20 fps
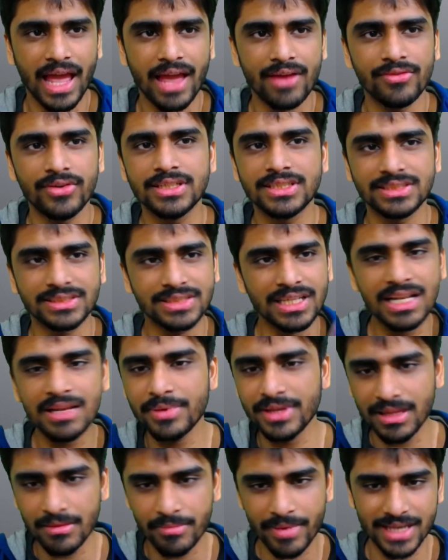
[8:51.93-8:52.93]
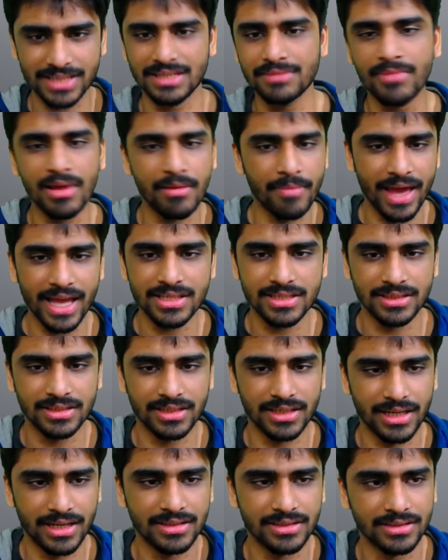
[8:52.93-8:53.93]
I will still be the best in my batch,
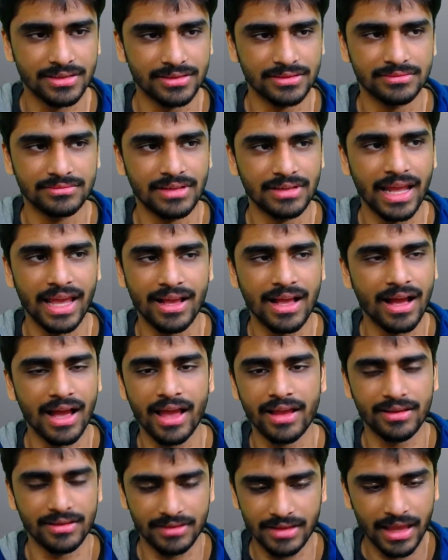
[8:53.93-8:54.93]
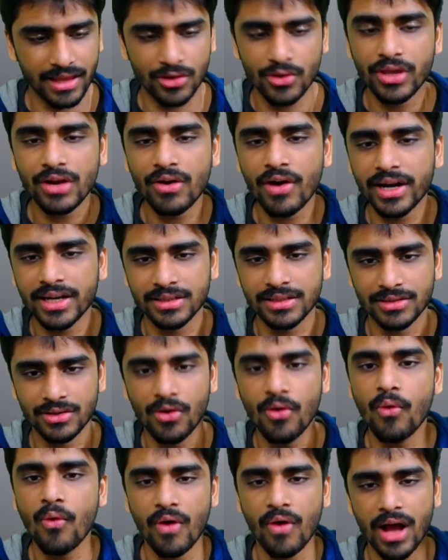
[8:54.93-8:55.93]
and like you cannot
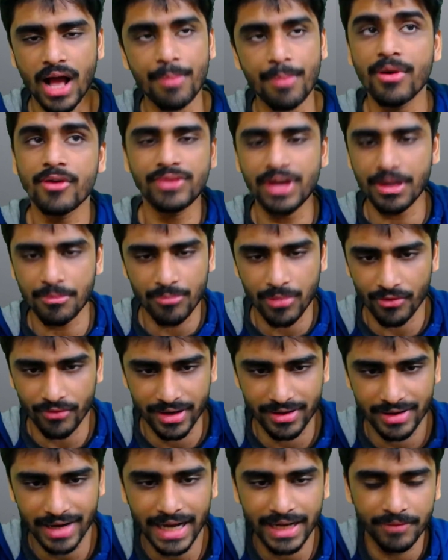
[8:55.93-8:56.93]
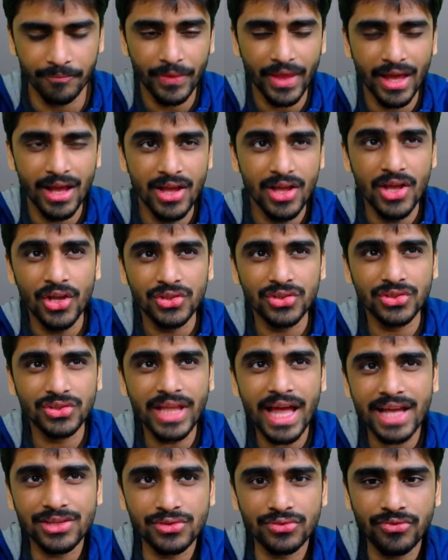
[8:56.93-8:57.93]
go above number one, right? So that's